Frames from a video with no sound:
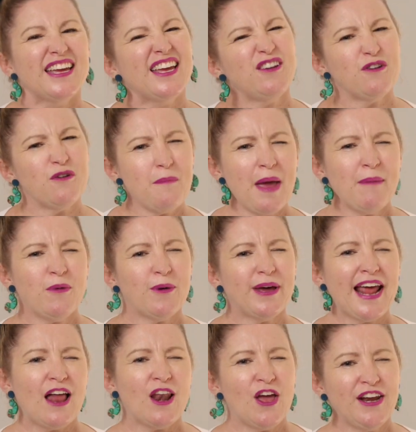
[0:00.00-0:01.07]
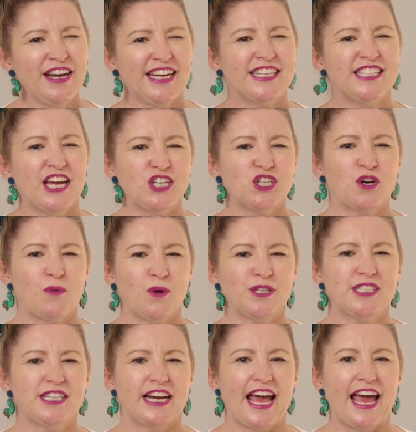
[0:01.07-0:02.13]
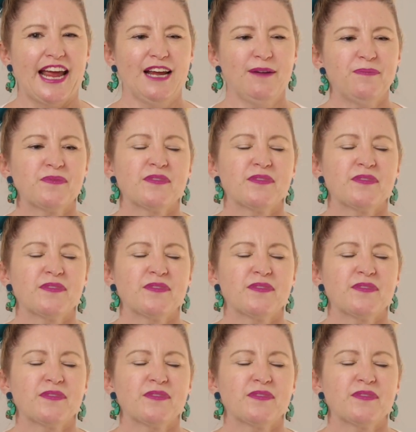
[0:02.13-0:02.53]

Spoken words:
Can you remember what our learning intention was today?